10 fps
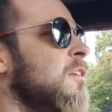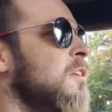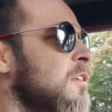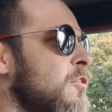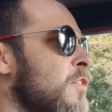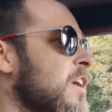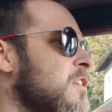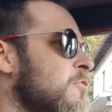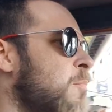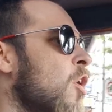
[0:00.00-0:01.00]

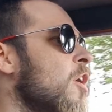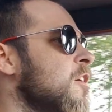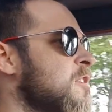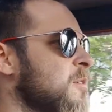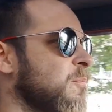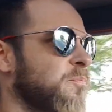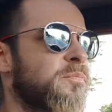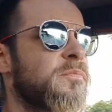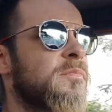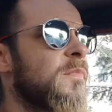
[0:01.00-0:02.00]
defective parts
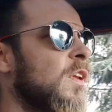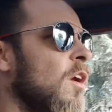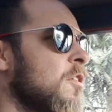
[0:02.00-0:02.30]
are